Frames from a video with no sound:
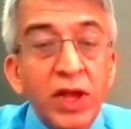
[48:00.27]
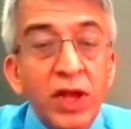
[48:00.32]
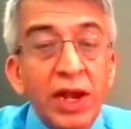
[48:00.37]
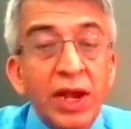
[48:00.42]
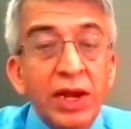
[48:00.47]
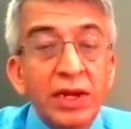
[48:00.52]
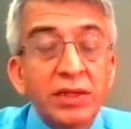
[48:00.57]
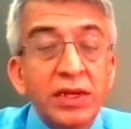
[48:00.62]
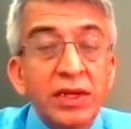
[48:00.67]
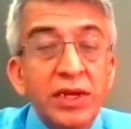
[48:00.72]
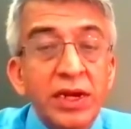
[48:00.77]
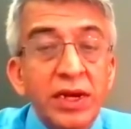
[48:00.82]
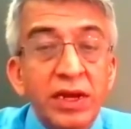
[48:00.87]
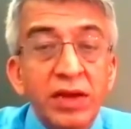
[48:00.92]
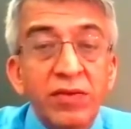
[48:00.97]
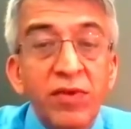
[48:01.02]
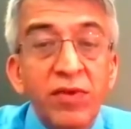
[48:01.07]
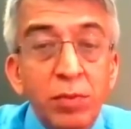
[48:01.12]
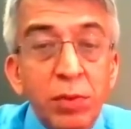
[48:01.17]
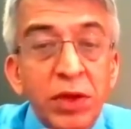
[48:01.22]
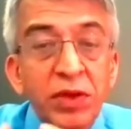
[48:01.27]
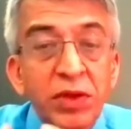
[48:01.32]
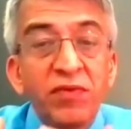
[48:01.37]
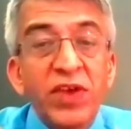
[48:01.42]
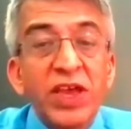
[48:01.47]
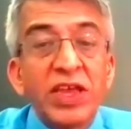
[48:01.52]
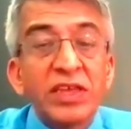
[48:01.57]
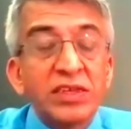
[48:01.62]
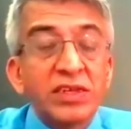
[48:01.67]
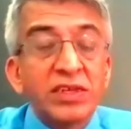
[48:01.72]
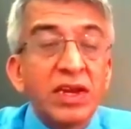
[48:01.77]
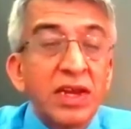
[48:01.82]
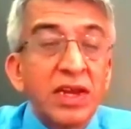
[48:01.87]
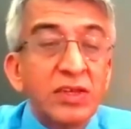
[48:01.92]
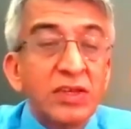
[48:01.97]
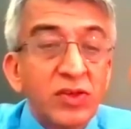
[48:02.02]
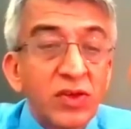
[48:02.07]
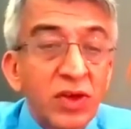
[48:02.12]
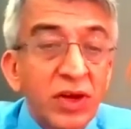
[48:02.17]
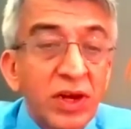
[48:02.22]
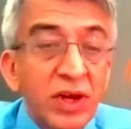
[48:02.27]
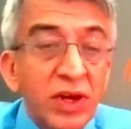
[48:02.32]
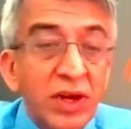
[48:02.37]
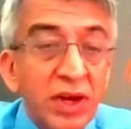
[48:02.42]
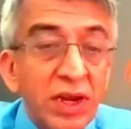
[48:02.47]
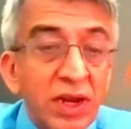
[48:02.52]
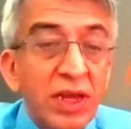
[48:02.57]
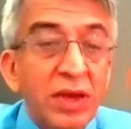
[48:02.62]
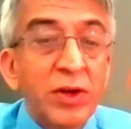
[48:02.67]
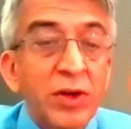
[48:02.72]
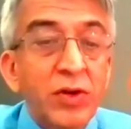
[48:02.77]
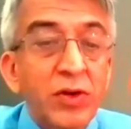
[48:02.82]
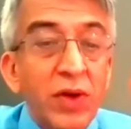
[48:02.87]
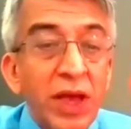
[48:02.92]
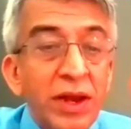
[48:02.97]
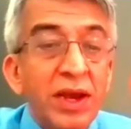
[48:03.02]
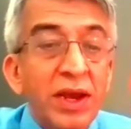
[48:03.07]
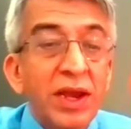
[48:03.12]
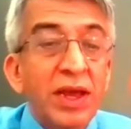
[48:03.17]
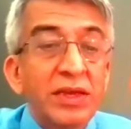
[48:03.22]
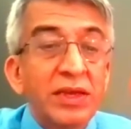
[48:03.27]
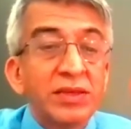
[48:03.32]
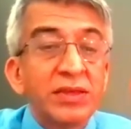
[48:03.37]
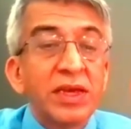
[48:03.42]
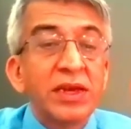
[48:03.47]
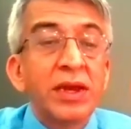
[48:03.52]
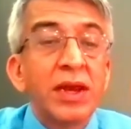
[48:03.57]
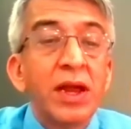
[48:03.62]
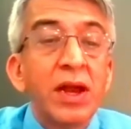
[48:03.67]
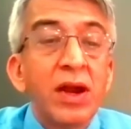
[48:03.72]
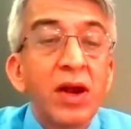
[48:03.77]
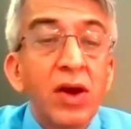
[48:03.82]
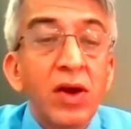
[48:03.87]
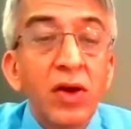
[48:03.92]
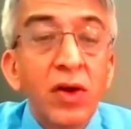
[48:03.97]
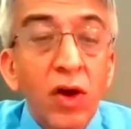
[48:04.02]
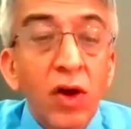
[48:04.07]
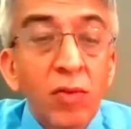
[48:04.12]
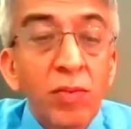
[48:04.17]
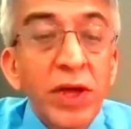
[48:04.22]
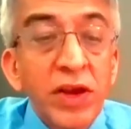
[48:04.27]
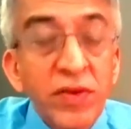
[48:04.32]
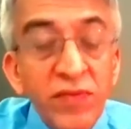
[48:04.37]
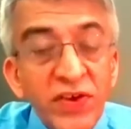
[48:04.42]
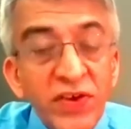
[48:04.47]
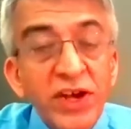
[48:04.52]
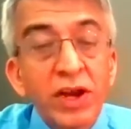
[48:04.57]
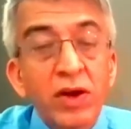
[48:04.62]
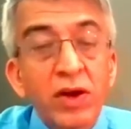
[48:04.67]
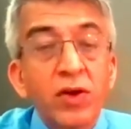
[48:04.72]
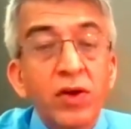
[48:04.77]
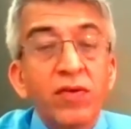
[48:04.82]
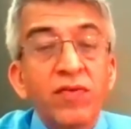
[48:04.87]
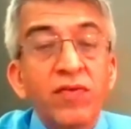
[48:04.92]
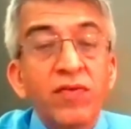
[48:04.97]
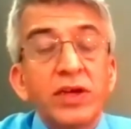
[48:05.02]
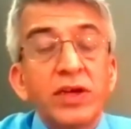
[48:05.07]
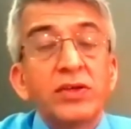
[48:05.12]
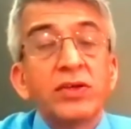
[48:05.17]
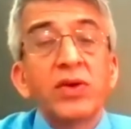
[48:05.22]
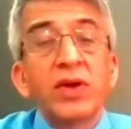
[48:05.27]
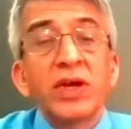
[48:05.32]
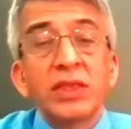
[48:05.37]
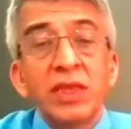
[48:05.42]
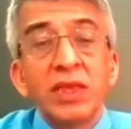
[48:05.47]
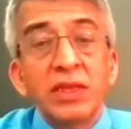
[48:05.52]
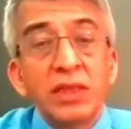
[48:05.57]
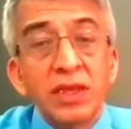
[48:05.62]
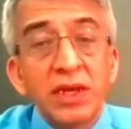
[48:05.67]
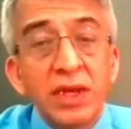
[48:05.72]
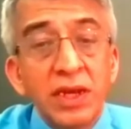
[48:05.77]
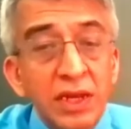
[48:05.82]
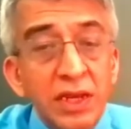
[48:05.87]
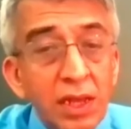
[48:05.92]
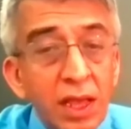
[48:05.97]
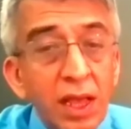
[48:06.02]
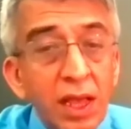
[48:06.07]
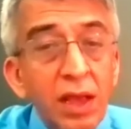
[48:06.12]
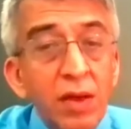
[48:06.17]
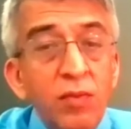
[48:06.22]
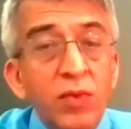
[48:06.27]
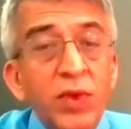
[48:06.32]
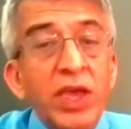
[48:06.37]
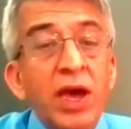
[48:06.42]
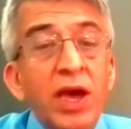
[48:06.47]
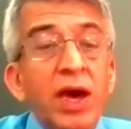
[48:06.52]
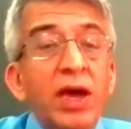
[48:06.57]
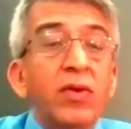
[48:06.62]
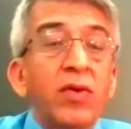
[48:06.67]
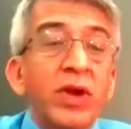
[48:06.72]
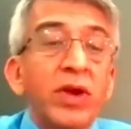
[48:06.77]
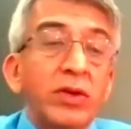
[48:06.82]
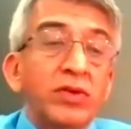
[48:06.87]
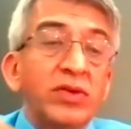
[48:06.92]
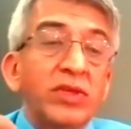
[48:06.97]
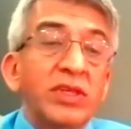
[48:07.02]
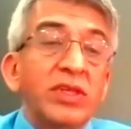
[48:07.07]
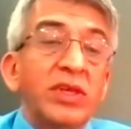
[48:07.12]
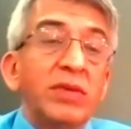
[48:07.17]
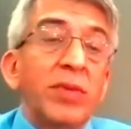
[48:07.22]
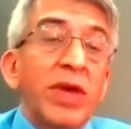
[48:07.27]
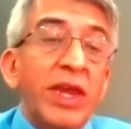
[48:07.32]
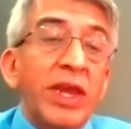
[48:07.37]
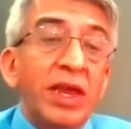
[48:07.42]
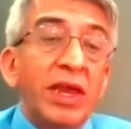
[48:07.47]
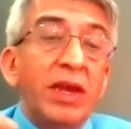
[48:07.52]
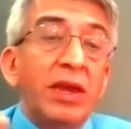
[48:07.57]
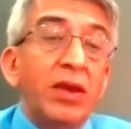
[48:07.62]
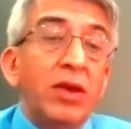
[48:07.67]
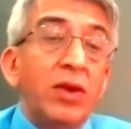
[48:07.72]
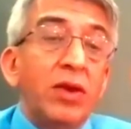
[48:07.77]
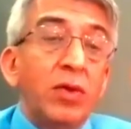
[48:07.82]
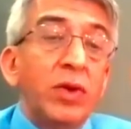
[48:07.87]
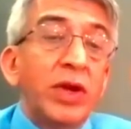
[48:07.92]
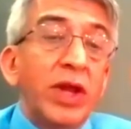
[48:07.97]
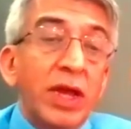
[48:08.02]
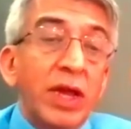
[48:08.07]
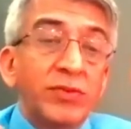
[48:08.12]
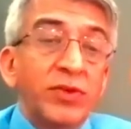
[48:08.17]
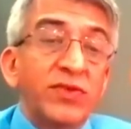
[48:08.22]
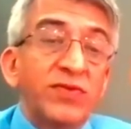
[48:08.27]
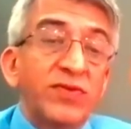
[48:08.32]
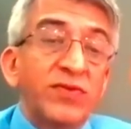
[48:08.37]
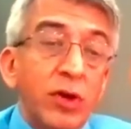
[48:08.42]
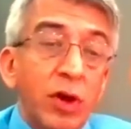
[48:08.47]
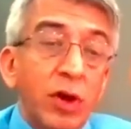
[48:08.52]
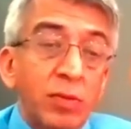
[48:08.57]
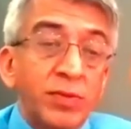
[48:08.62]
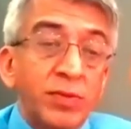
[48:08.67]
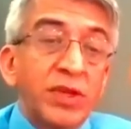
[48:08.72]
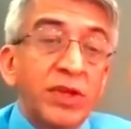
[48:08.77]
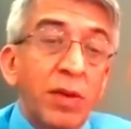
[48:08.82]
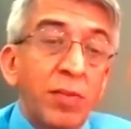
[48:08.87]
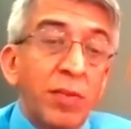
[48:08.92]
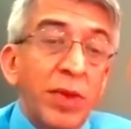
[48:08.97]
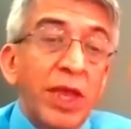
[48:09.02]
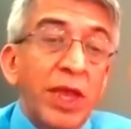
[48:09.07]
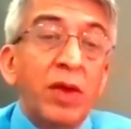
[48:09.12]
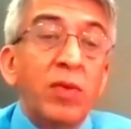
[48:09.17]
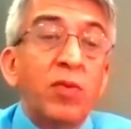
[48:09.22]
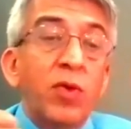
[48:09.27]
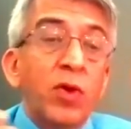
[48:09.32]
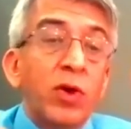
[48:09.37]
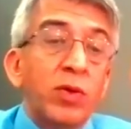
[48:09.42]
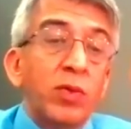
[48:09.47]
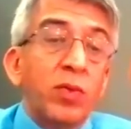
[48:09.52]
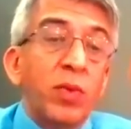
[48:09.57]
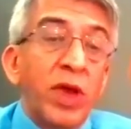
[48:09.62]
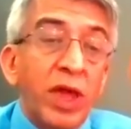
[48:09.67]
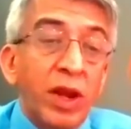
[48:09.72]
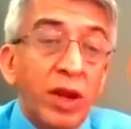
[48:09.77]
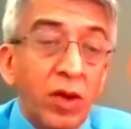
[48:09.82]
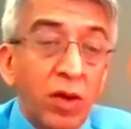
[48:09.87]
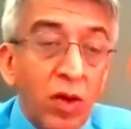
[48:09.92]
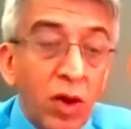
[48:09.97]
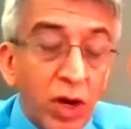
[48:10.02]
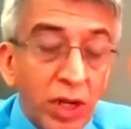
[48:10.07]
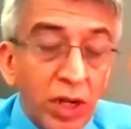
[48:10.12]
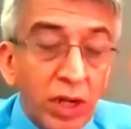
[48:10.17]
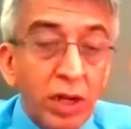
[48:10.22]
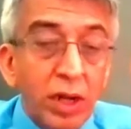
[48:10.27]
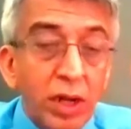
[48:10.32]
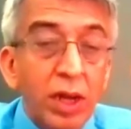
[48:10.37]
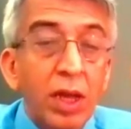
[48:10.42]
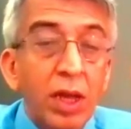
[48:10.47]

to collect the data will be waste unless you're really able to analyze and draw benefit out of it. So I think the, we are going to see many new types of jobs coming in, what were not,